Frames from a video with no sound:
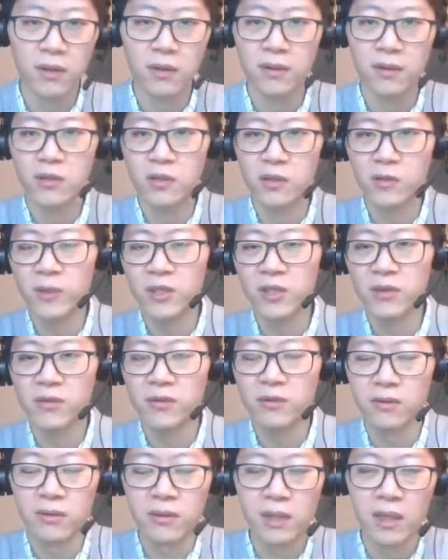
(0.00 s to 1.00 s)

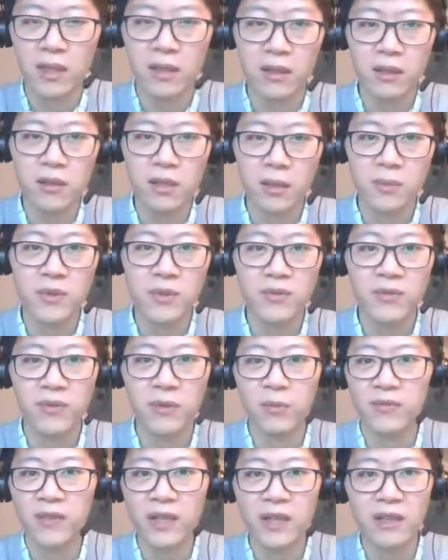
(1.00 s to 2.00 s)
suspension that comes
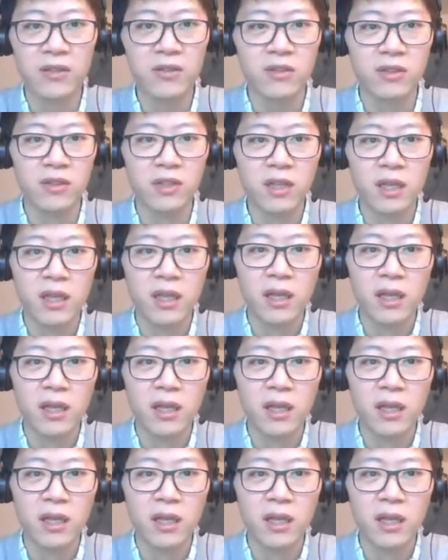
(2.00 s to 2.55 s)
from the factory.